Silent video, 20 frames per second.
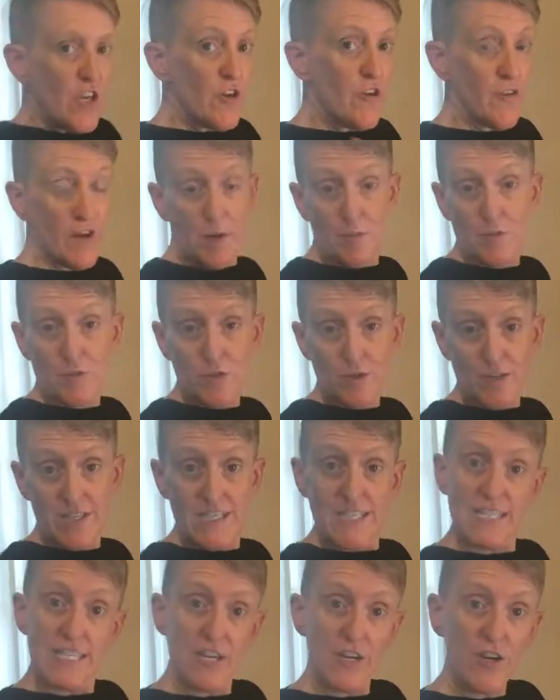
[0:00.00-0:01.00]
You have a couple
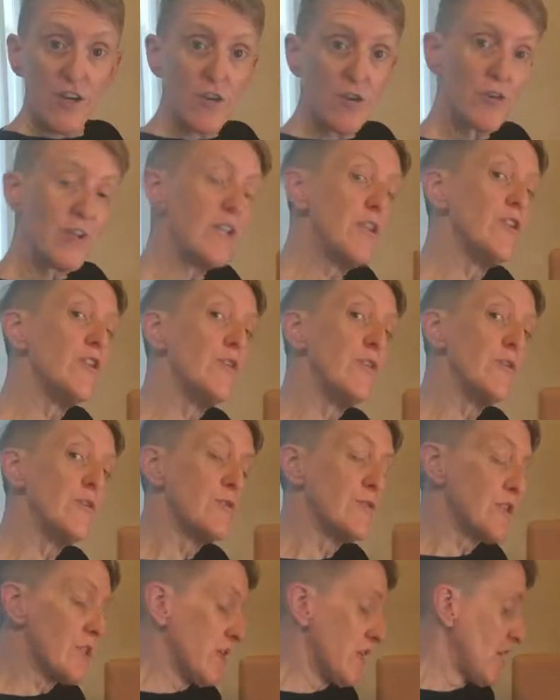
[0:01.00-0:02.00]
choices here. You can
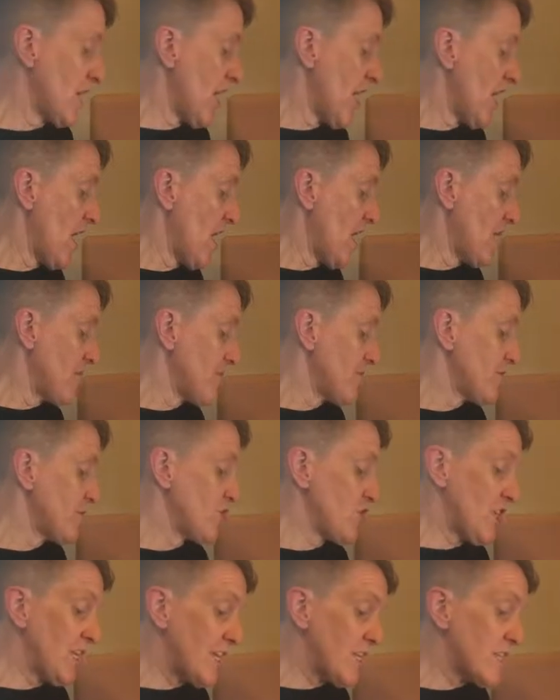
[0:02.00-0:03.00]
use
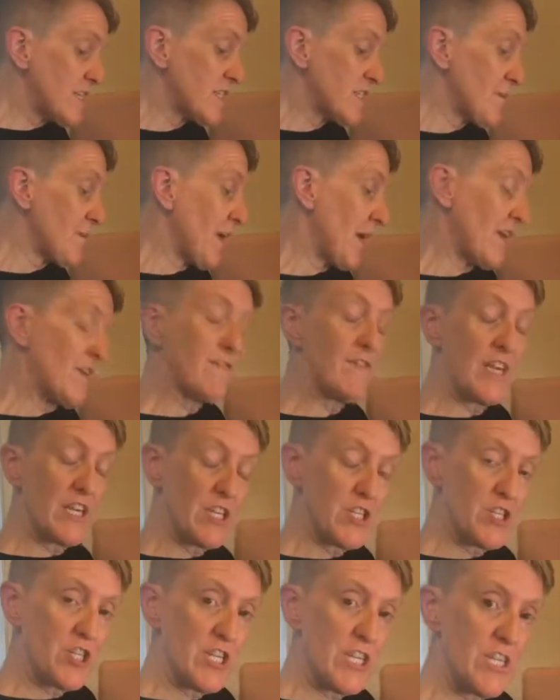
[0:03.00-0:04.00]
cheese, some kind of
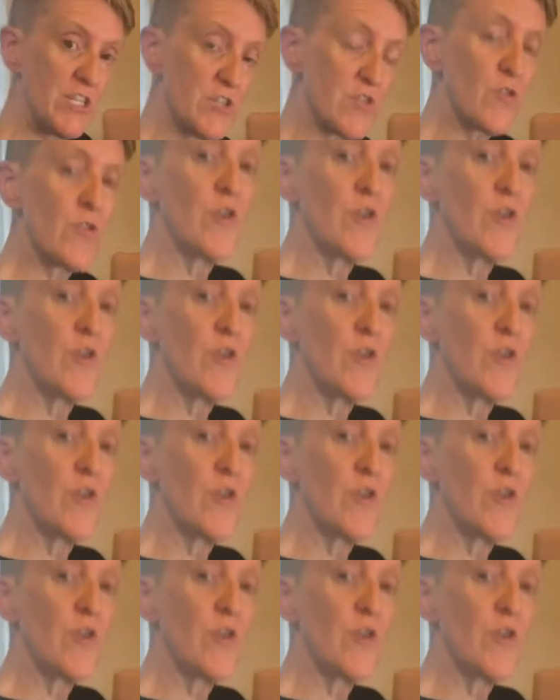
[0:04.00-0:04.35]
vegan cheese,